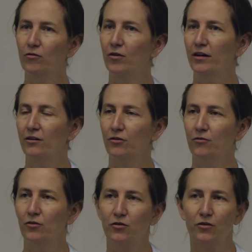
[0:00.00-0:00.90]
to move on into a
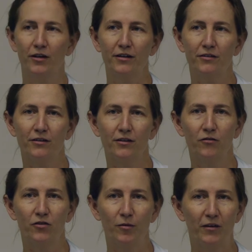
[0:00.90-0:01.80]
few stories
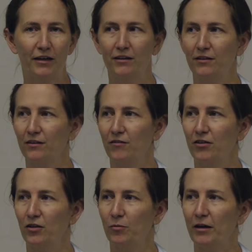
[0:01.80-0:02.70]
of some of the cases I've
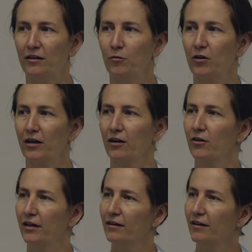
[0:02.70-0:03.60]
seen to make it a little more
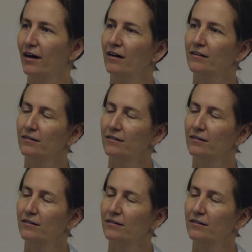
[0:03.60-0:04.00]
concrete. Yeah?